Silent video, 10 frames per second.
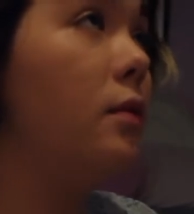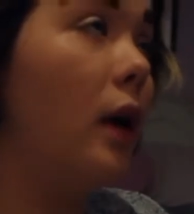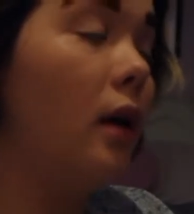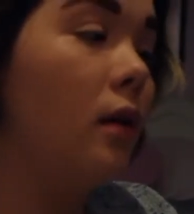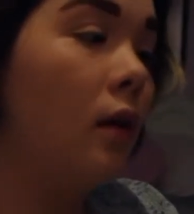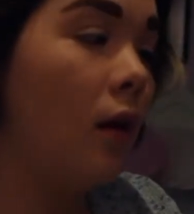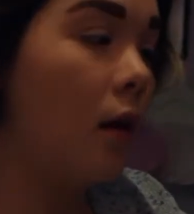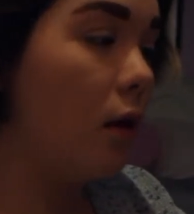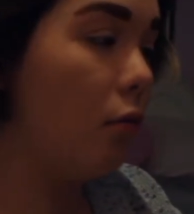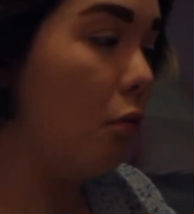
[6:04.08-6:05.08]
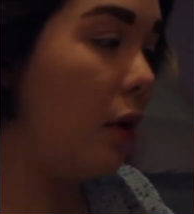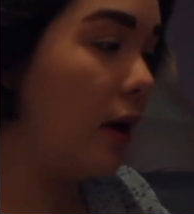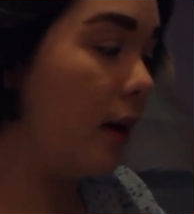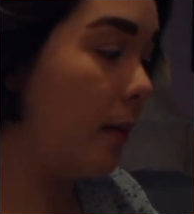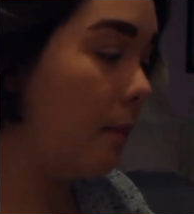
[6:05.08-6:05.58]
well, but
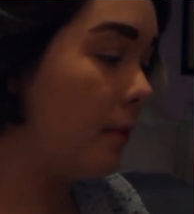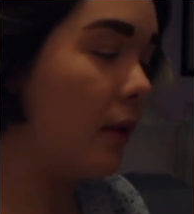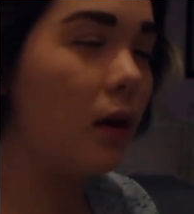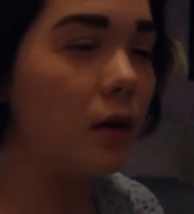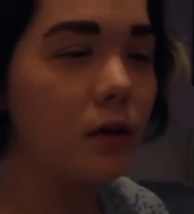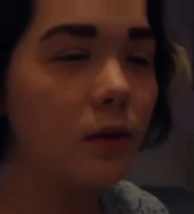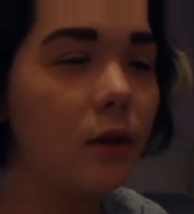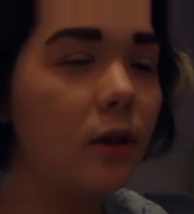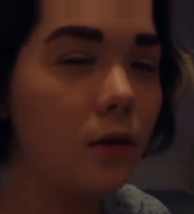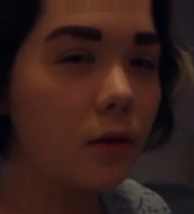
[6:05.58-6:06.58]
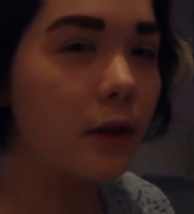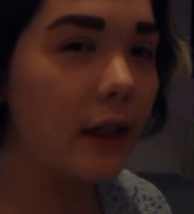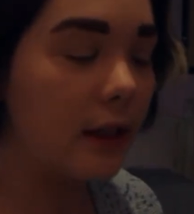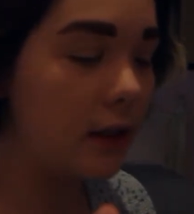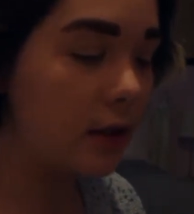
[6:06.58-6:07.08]
also a little
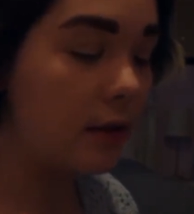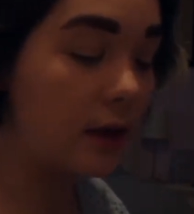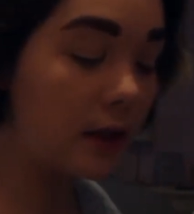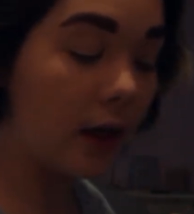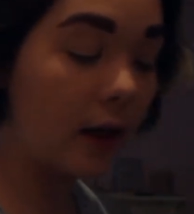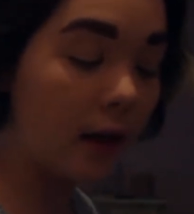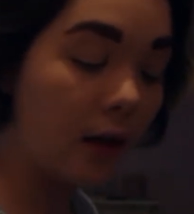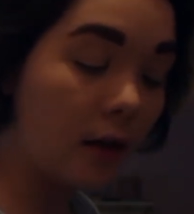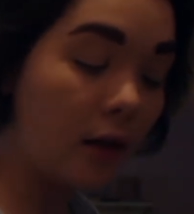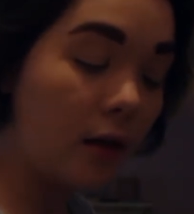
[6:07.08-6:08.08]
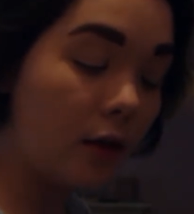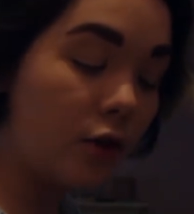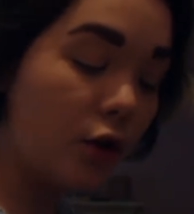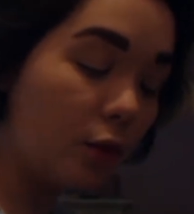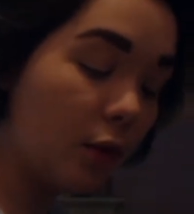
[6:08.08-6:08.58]
gritty, so it's not
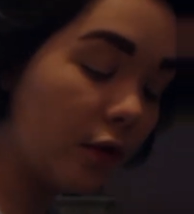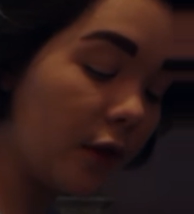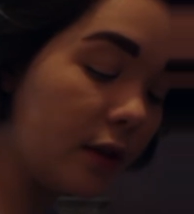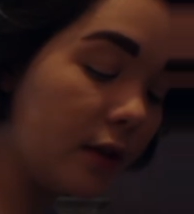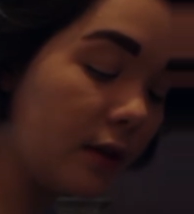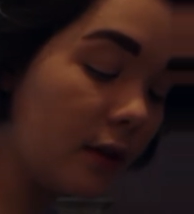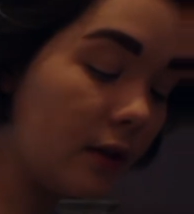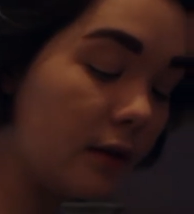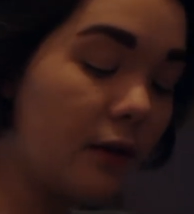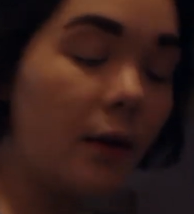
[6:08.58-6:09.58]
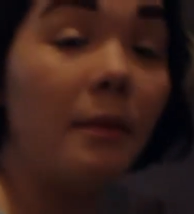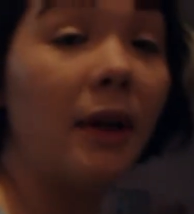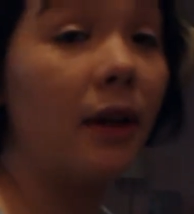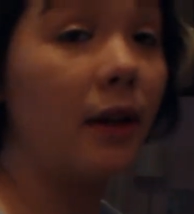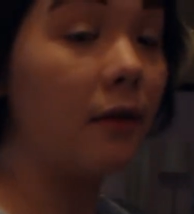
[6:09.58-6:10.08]
too perfect, so it may
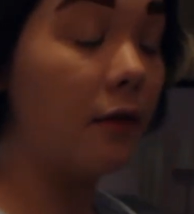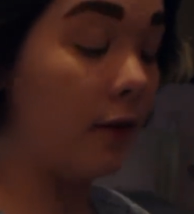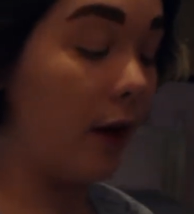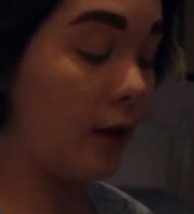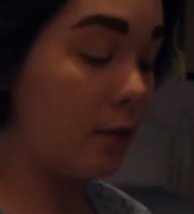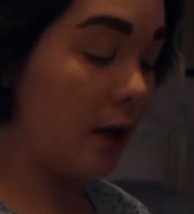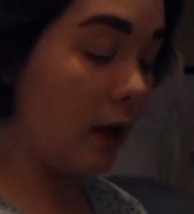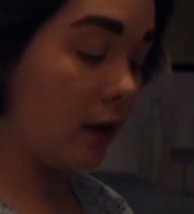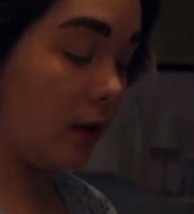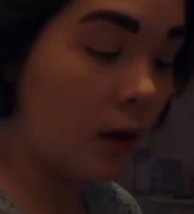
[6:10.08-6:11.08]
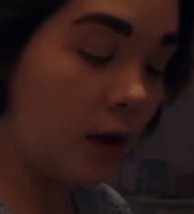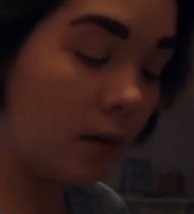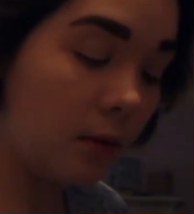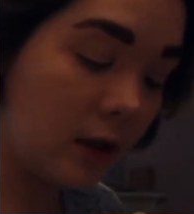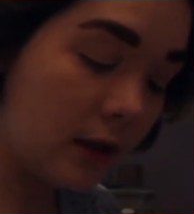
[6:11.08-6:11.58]
not get flashback.
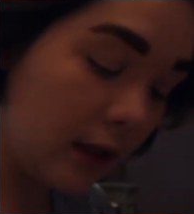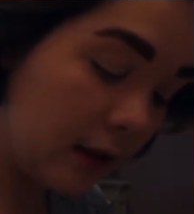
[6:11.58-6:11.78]
I'm gonna take